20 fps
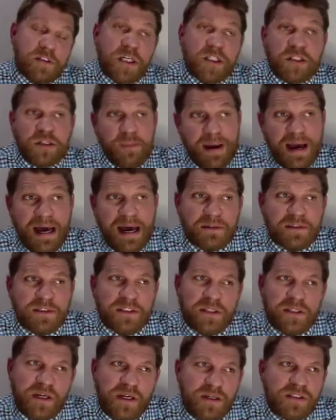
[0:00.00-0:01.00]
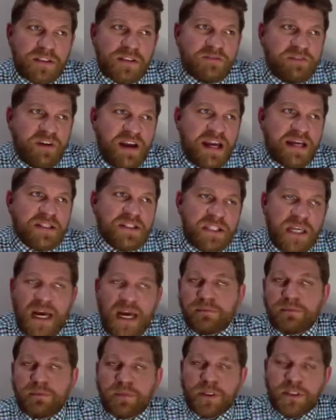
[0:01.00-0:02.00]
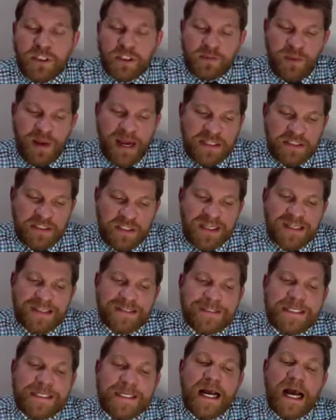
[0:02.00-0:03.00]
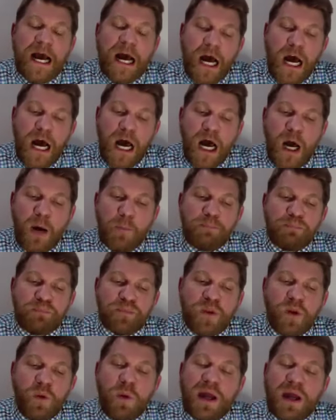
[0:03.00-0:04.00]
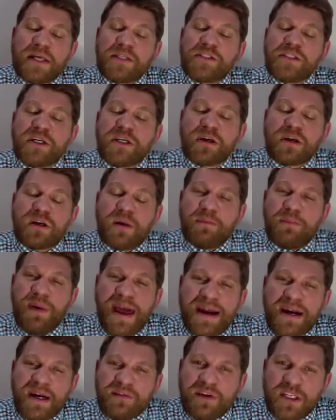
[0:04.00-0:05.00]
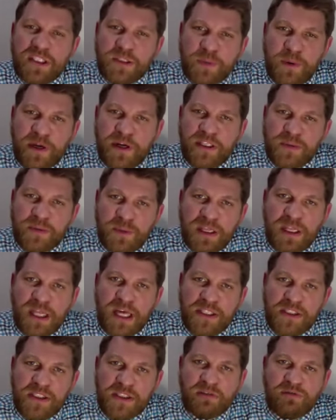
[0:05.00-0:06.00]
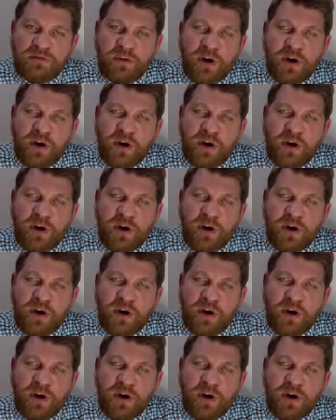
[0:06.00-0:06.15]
just about 2 years. In fact, yeah, we just passed it. What has your competitive experience been like so